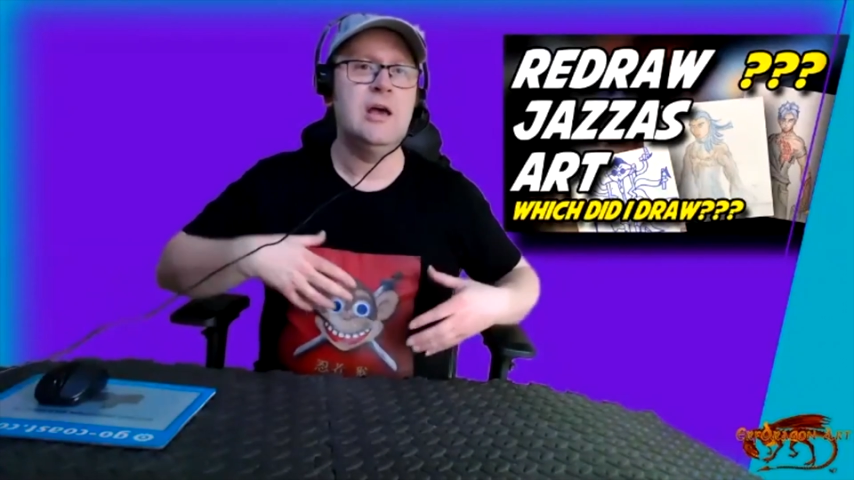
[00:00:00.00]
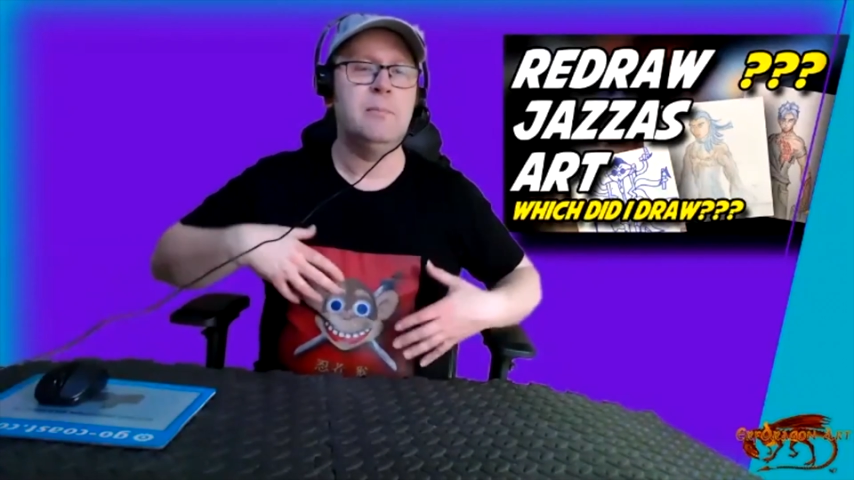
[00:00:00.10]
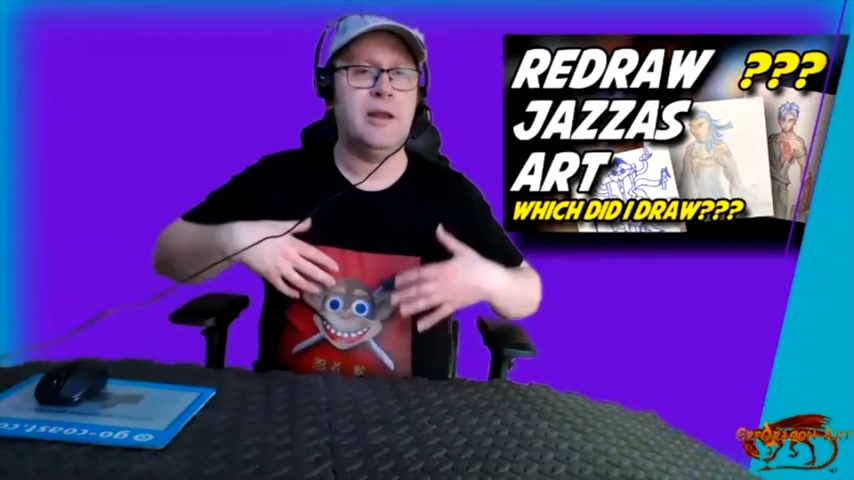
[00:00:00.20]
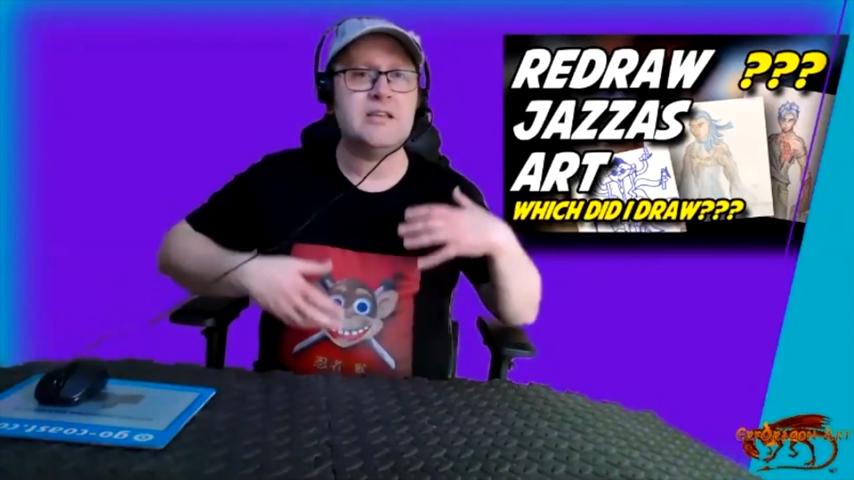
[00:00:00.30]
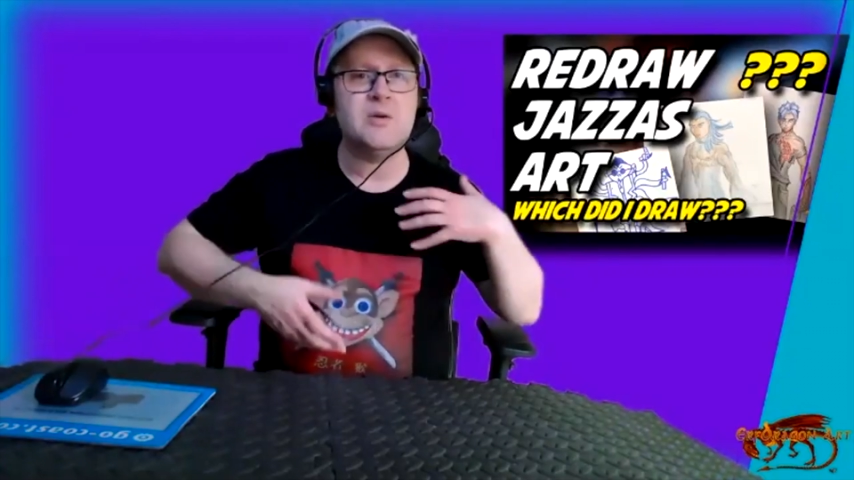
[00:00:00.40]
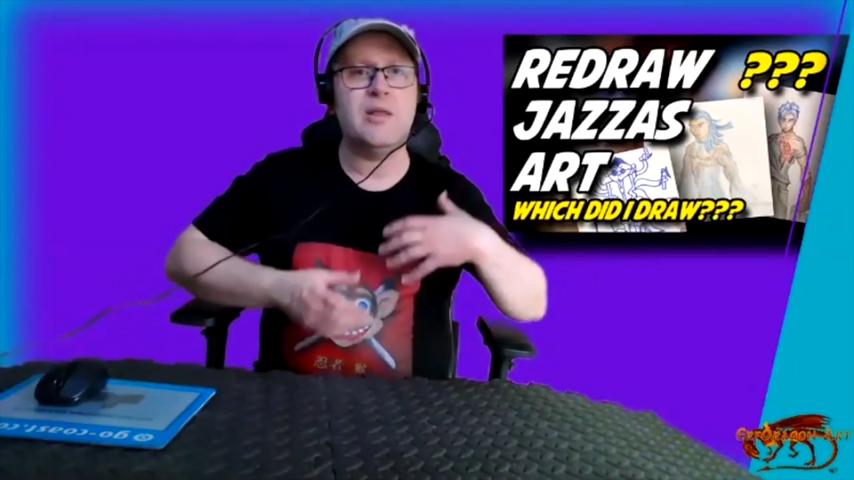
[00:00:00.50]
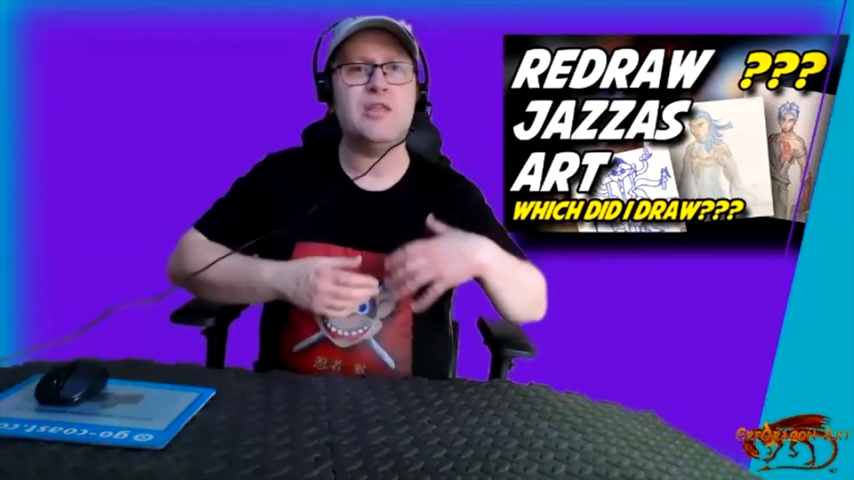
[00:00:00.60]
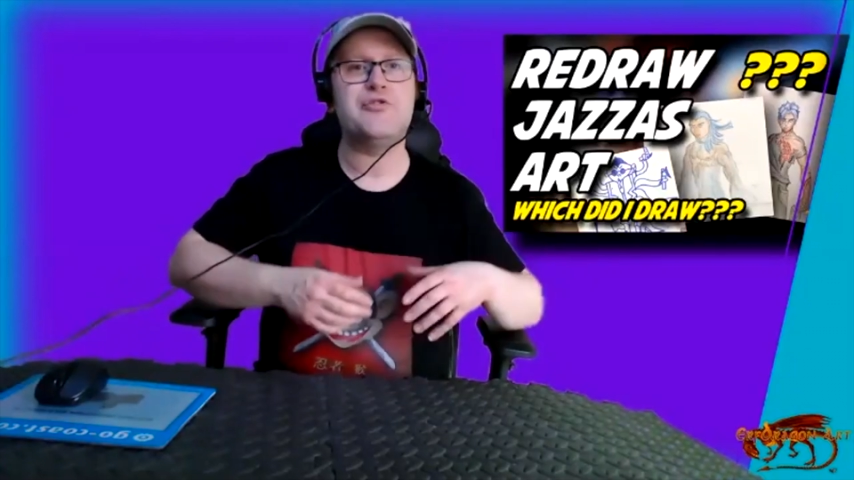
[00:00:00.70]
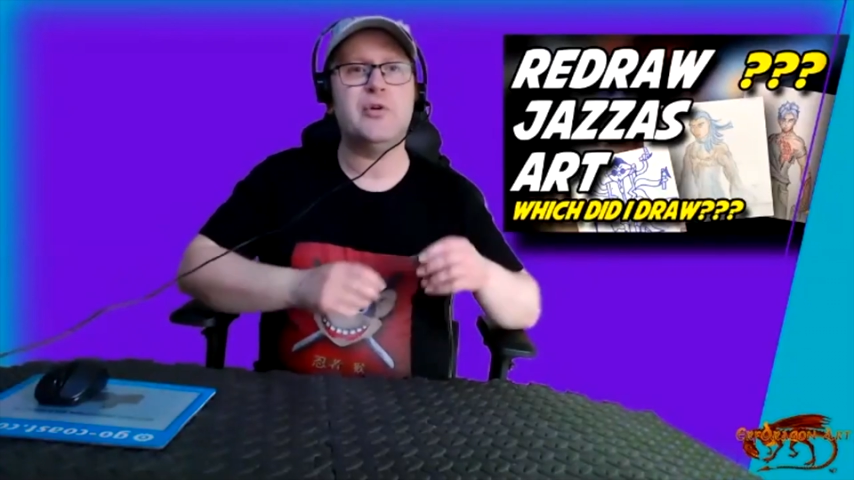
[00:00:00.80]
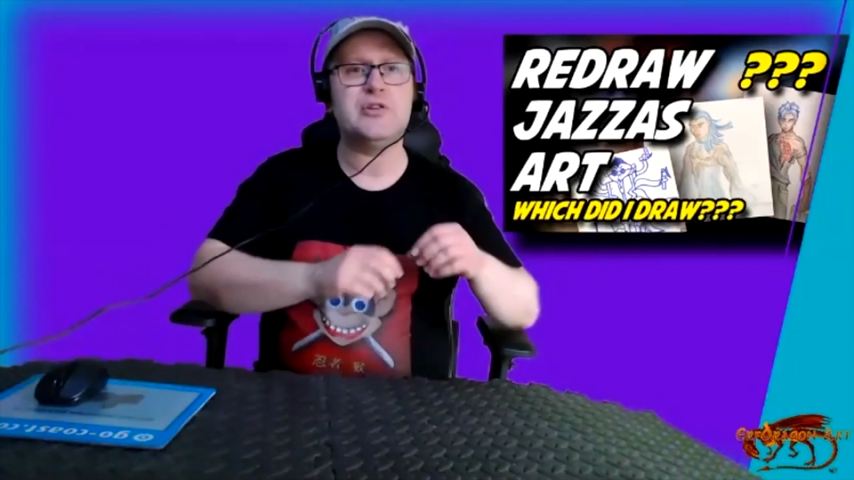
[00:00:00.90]
But as I went
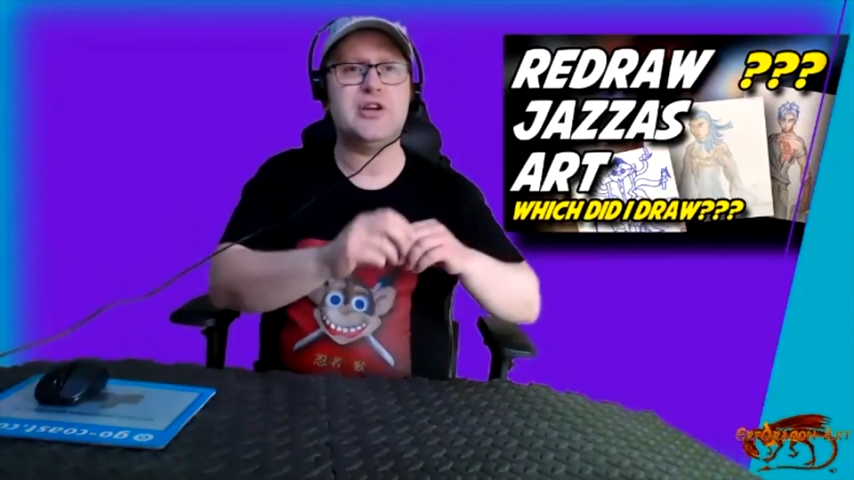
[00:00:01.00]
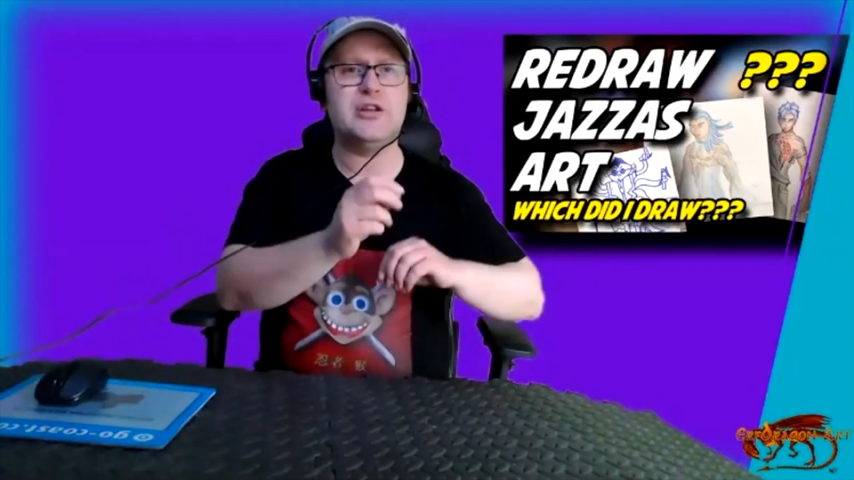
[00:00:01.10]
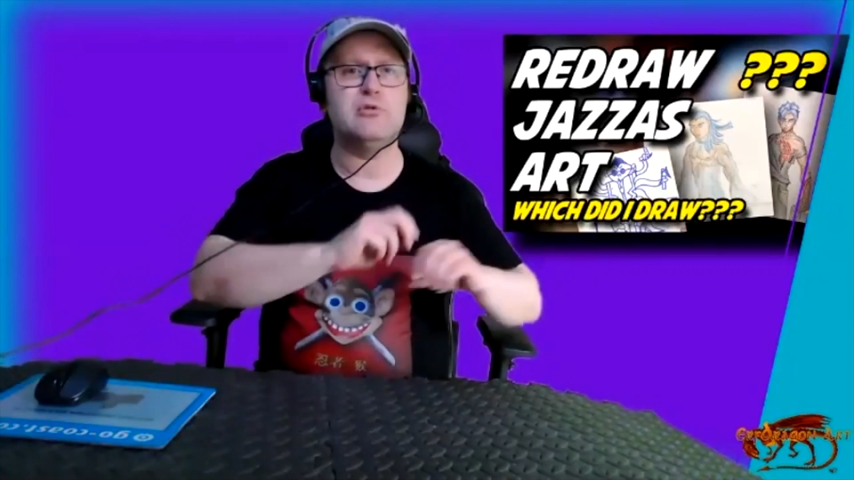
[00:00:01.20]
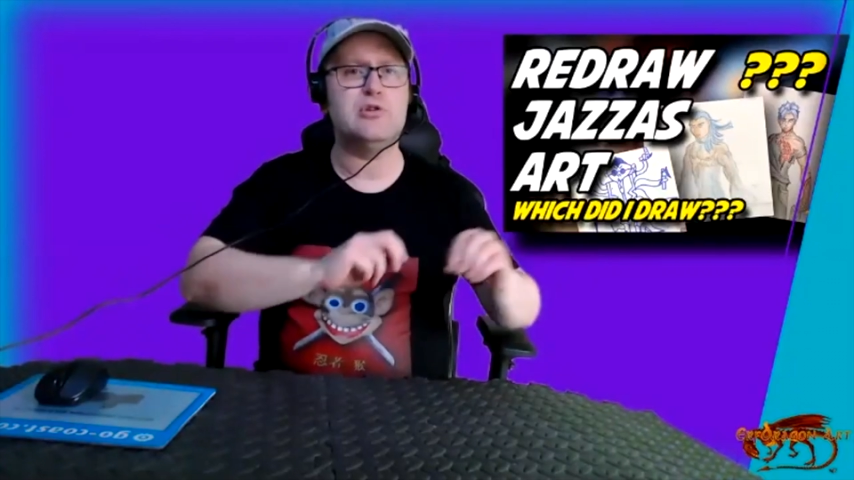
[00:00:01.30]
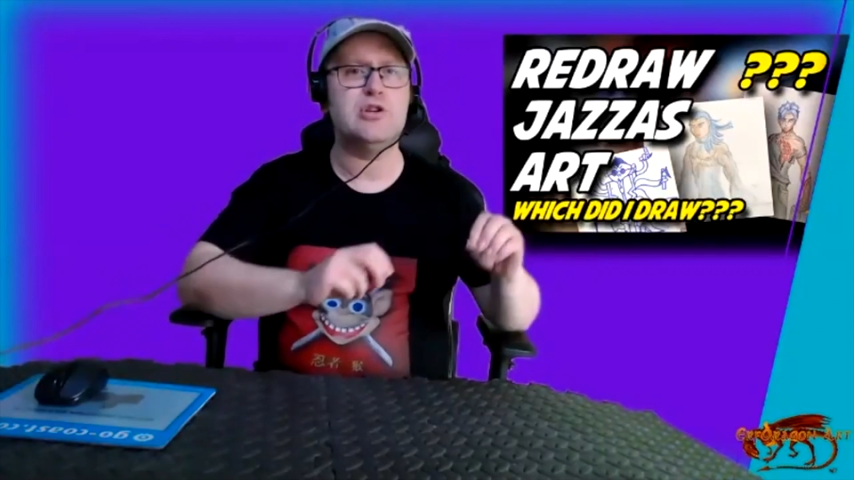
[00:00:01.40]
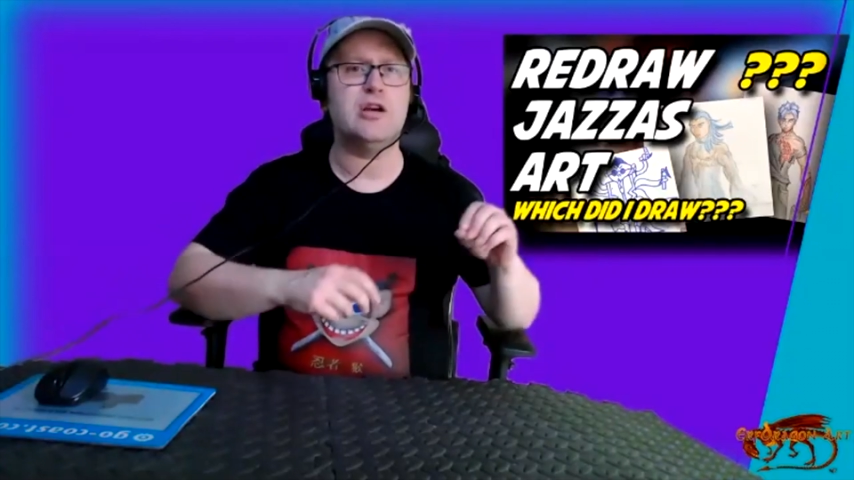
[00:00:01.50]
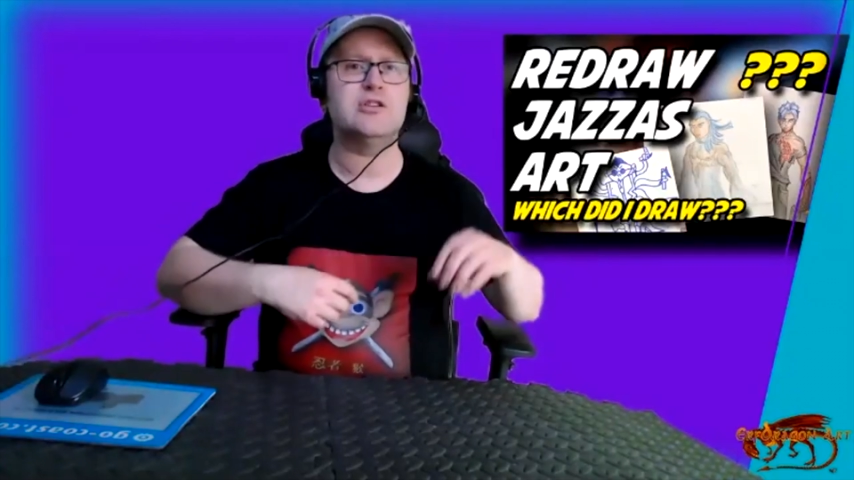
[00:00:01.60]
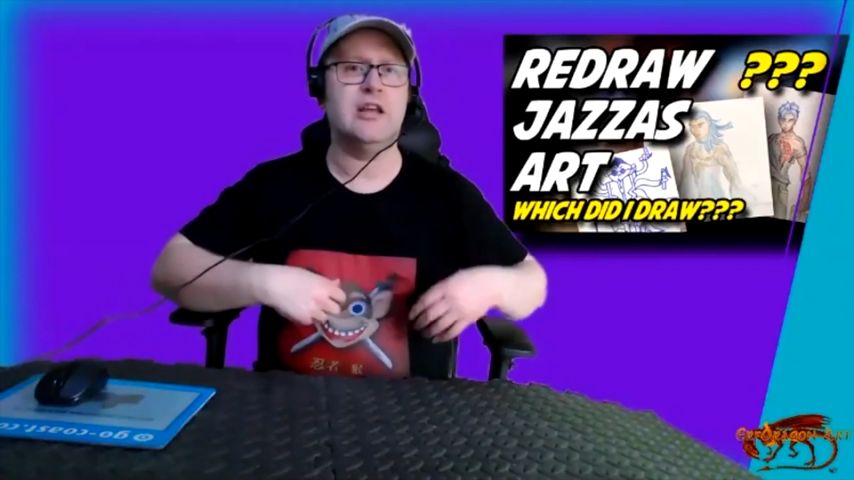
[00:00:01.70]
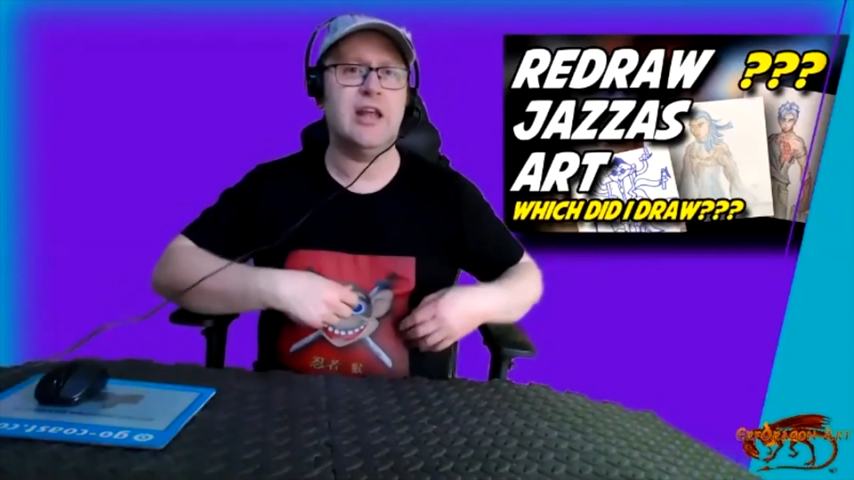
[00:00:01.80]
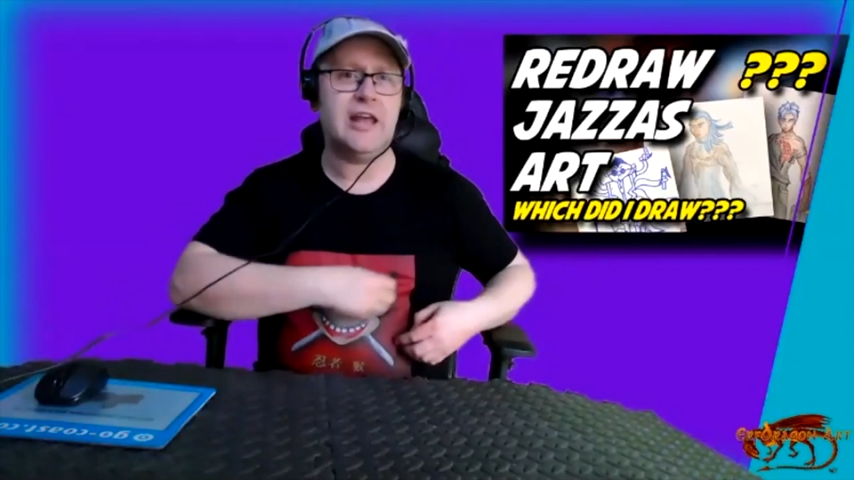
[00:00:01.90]
through, I started to adjust it and